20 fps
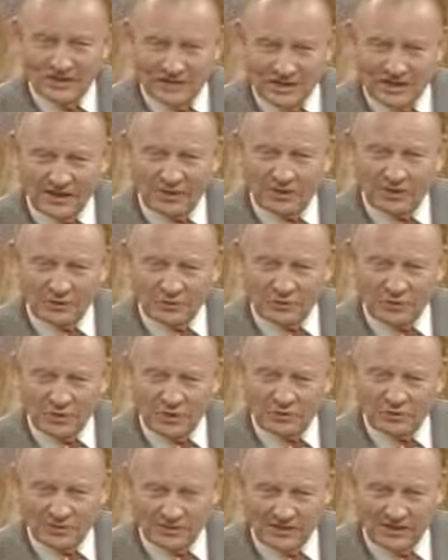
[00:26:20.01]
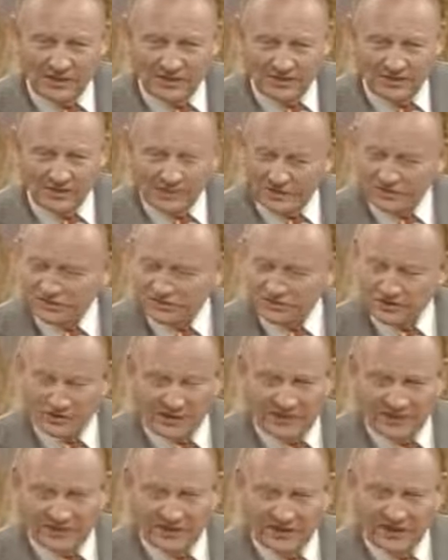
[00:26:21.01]
Let us rejoice together. This is a
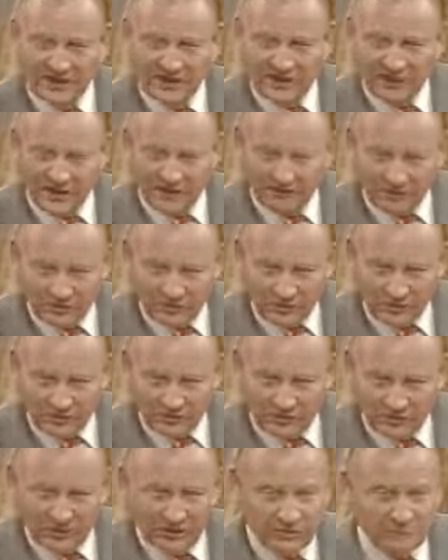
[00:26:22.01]
day of rejoicing.